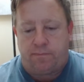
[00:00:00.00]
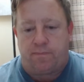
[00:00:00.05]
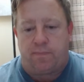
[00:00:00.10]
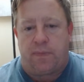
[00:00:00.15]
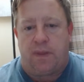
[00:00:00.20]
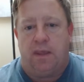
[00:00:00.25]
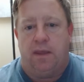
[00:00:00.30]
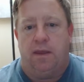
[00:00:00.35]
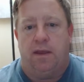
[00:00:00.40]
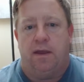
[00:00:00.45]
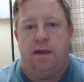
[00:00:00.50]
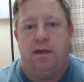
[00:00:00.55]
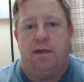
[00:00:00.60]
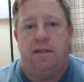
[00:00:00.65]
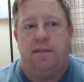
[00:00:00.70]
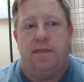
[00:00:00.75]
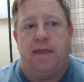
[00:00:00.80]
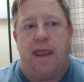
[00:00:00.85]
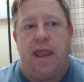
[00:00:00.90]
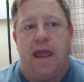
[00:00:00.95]

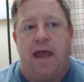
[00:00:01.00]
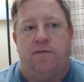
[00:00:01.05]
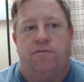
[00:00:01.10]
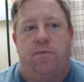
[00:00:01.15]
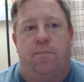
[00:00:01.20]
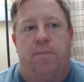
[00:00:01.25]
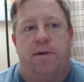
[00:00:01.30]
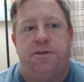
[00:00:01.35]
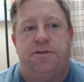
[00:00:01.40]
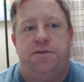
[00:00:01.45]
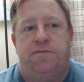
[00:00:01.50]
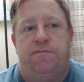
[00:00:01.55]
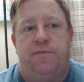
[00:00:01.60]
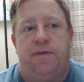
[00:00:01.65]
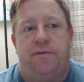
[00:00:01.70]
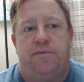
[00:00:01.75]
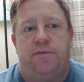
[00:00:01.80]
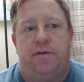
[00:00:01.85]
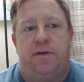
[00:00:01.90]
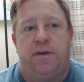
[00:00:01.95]
They have a bunch of
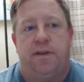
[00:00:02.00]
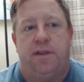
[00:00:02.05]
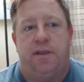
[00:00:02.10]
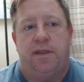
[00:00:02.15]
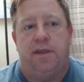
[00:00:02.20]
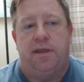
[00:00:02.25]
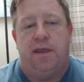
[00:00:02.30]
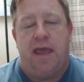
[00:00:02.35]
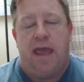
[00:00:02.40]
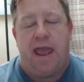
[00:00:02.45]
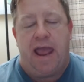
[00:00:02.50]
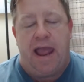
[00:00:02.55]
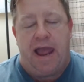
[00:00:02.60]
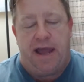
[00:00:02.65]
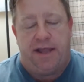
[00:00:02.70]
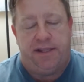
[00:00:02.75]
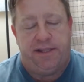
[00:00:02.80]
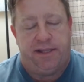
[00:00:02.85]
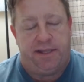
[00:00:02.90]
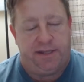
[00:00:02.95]
different
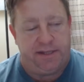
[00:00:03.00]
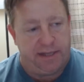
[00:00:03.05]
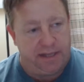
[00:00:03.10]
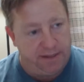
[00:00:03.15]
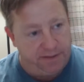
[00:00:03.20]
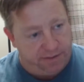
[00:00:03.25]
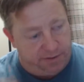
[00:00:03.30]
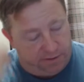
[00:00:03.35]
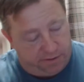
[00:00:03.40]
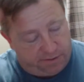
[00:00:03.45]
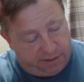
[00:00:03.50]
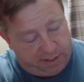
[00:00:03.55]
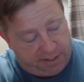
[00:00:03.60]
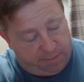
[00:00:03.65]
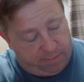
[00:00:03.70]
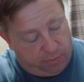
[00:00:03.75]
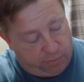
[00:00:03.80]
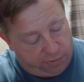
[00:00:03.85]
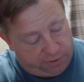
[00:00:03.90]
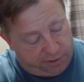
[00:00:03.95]
assets at their
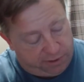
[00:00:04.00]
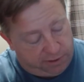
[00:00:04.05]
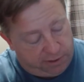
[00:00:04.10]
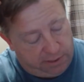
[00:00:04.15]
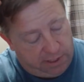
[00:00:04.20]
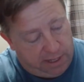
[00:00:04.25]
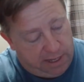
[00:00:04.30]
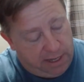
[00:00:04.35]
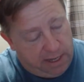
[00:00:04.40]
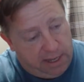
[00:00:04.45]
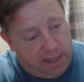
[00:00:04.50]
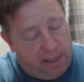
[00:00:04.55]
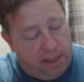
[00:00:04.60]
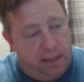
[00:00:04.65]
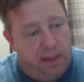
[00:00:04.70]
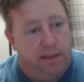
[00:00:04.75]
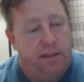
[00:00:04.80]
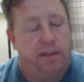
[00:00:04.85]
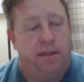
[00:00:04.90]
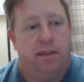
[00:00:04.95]
disposal.
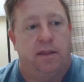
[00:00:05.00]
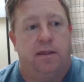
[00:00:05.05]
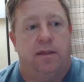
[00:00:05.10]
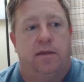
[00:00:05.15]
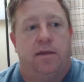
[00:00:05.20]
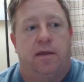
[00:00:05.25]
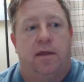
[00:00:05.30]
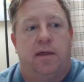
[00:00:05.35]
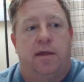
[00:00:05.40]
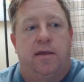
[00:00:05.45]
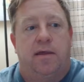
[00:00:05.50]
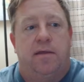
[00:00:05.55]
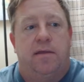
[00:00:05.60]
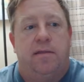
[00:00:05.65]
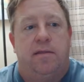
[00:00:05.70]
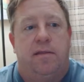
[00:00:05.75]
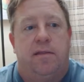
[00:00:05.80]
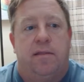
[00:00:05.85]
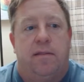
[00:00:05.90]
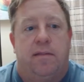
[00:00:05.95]
Uh,
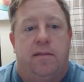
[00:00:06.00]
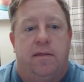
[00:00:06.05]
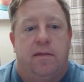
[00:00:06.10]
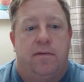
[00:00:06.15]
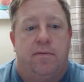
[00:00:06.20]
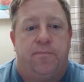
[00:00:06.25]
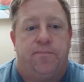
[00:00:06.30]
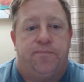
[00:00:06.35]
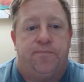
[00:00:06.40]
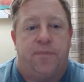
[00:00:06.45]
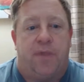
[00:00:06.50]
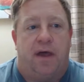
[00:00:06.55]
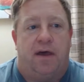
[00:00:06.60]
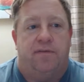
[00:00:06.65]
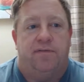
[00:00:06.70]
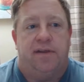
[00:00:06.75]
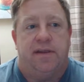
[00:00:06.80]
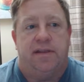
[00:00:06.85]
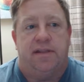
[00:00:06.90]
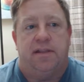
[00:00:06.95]

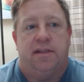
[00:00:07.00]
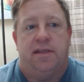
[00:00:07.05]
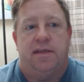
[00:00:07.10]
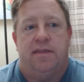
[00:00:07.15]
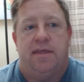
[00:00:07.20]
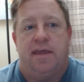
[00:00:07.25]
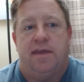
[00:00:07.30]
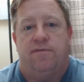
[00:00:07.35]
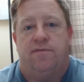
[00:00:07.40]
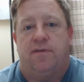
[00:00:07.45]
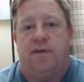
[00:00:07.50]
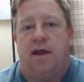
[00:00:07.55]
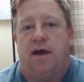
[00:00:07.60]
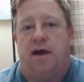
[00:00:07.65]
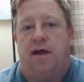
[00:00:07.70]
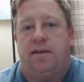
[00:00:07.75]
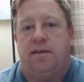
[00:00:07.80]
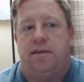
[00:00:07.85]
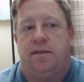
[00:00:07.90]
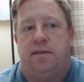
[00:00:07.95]
Obviously, they've
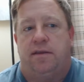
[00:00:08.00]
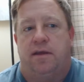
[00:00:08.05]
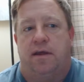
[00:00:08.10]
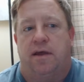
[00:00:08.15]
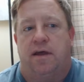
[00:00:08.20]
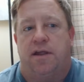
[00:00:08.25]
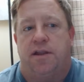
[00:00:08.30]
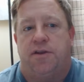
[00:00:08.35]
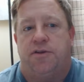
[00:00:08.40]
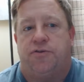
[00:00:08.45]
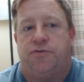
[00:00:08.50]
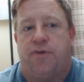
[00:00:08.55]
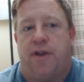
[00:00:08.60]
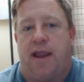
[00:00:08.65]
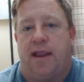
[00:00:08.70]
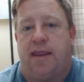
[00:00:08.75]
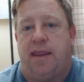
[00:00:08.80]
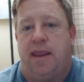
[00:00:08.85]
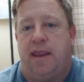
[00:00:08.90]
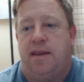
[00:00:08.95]
got
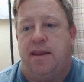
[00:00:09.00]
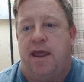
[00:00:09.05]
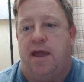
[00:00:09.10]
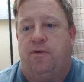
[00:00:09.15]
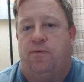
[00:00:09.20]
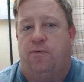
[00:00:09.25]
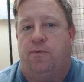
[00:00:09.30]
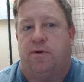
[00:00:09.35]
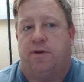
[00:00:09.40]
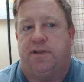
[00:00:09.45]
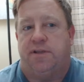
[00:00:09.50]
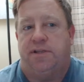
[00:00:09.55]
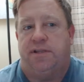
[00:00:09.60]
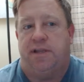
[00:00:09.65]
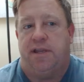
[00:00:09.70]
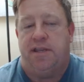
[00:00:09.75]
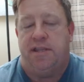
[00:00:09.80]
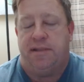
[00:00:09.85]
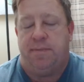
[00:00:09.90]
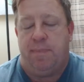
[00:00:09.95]
tracking networks
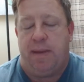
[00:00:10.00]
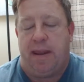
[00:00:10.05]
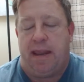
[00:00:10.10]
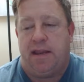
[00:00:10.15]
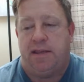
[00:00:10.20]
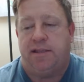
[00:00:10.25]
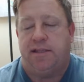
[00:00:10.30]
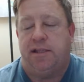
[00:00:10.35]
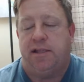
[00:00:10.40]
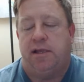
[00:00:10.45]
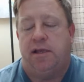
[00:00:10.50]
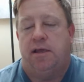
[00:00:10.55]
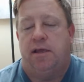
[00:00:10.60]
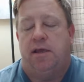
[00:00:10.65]
in space.